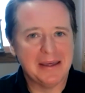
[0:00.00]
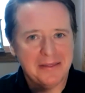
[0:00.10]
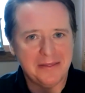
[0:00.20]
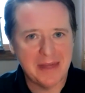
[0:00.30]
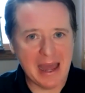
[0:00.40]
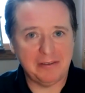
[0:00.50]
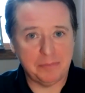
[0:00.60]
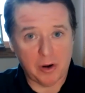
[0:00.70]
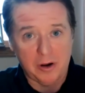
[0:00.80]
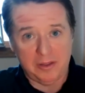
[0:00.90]
That's
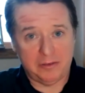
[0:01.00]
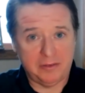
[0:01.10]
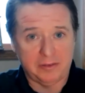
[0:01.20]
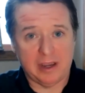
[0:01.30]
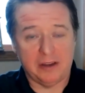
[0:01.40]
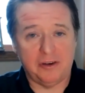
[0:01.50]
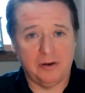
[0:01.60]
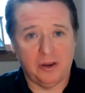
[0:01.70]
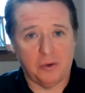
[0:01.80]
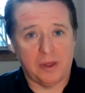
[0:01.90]
part of this
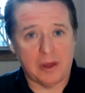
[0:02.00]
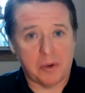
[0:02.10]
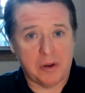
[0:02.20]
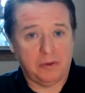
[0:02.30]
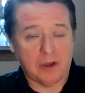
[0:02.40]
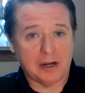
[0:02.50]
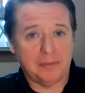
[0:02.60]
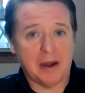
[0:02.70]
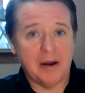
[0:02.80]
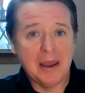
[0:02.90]
discussion, that we talked
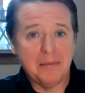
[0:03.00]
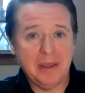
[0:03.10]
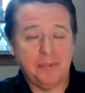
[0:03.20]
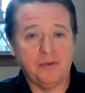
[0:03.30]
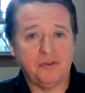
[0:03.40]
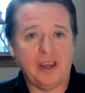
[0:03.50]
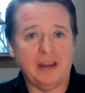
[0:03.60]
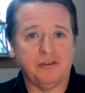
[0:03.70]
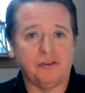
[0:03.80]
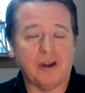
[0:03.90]
about. People have
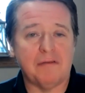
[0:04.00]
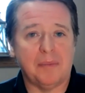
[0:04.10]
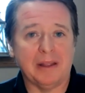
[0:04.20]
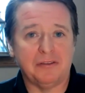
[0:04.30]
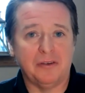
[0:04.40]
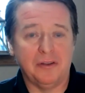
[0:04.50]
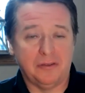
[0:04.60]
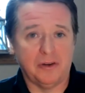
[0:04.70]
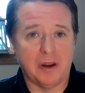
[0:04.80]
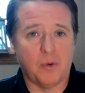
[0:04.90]
changed their travel plans.
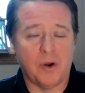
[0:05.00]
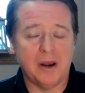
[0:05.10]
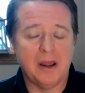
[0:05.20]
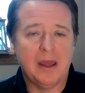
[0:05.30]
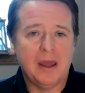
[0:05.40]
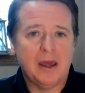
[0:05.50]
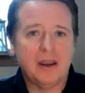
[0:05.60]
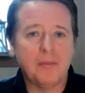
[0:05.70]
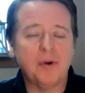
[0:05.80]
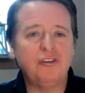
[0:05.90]
So number one.
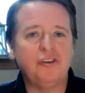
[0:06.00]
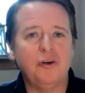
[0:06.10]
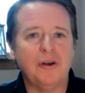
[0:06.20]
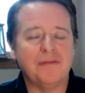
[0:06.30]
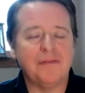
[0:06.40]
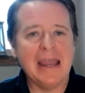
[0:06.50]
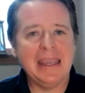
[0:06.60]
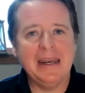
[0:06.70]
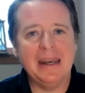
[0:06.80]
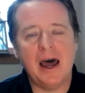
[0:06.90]
Number two, if I
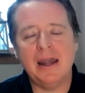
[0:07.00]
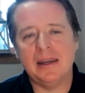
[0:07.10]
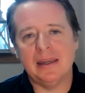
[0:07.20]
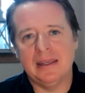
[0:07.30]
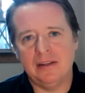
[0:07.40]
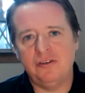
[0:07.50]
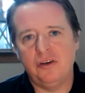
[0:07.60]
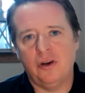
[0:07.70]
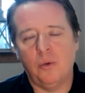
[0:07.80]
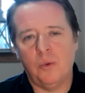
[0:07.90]
cannot get
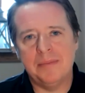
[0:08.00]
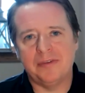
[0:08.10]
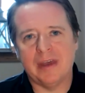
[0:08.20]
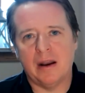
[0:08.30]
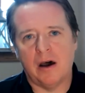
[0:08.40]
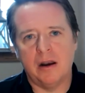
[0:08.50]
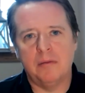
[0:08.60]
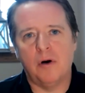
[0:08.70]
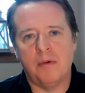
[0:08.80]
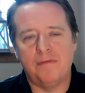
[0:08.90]
to your website on
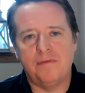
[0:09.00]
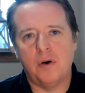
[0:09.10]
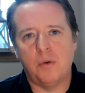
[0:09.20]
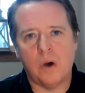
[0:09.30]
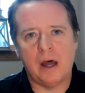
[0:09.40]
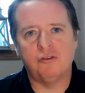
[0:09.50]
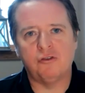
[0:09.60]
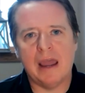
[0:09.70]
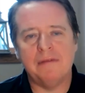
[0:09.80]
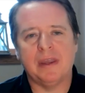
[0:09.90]
a mobile phone while
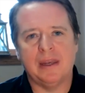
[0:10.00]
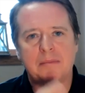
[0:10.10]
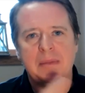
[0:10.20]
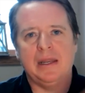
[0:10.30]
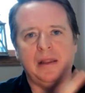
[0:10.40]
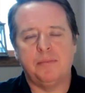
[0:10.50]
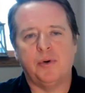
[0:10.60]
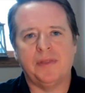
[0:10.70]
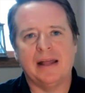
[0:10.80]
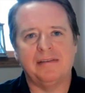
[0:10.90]
driving and immediately
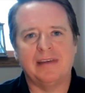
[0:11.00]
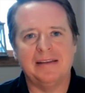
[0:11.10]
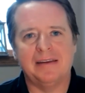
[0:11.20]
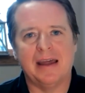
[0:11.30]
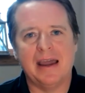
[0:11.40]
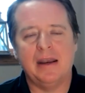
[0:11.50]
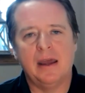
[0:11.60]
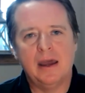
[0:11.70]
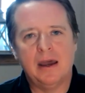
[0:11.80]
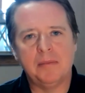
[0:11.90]
book that site tonight,
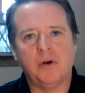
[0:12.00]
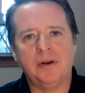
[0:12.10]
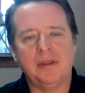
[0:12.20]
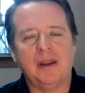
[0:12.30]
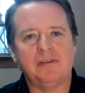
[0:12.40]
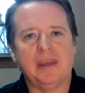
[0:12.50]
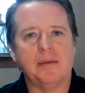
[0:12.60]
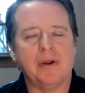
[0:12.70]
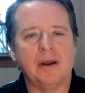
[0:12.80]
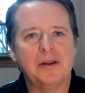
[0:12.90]
I'm going to the next
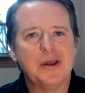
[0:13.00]
campground.